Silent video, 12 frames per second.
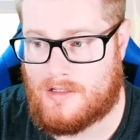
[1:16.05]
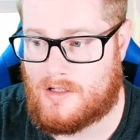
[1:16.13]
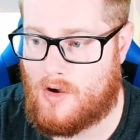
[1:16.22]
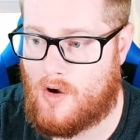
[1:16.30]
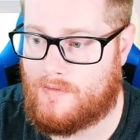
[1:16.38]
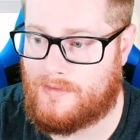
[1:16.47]

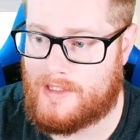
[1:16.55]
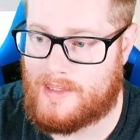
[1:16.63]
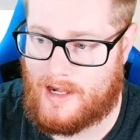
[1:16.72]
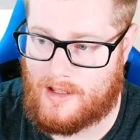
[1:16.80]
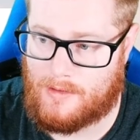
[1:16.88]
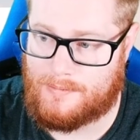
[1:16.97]
So hopefully
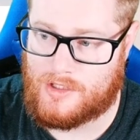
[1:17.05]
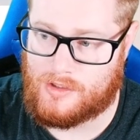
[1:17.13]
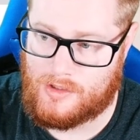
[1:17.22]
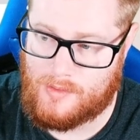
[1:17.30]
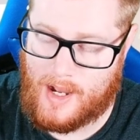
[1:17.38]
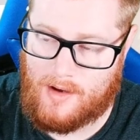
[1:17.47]
that helped
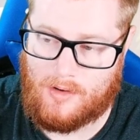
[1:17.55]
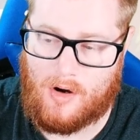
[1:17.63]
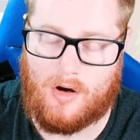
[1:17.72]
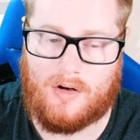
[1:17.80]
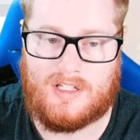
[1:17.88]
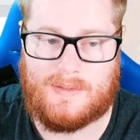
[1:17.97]
you out
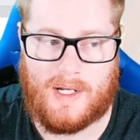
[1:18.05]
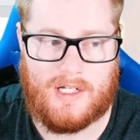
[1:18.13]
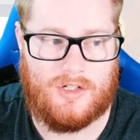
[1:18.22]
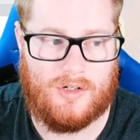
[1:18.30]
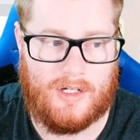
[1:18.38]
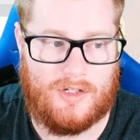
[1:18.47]
or
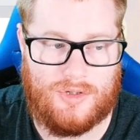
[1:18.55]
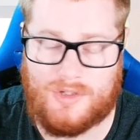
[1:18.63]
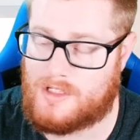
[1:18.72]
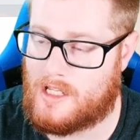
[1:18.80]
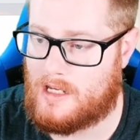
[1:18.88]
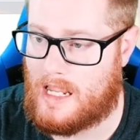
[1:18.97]
spiked your
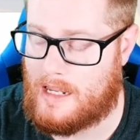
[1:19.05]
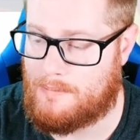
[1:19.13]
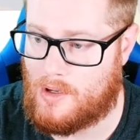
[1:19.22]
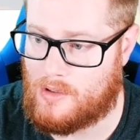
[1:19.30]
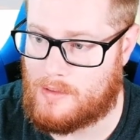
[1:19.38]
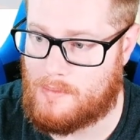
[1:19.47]
interest in a
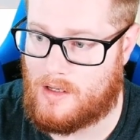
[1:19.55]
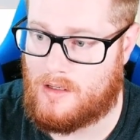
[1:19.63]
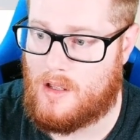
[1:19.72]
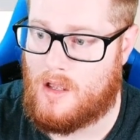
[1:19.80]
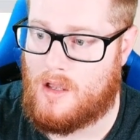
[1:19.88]
Pokemon.